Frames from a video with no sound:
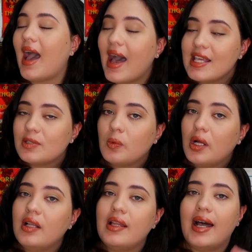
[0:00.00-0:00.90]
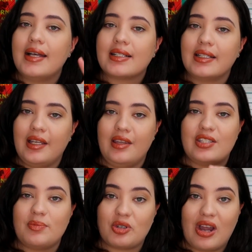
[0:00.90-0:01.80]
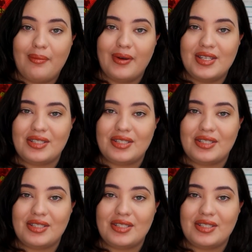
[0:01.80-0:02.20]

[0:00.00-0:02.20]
as well as clicking the subscribe button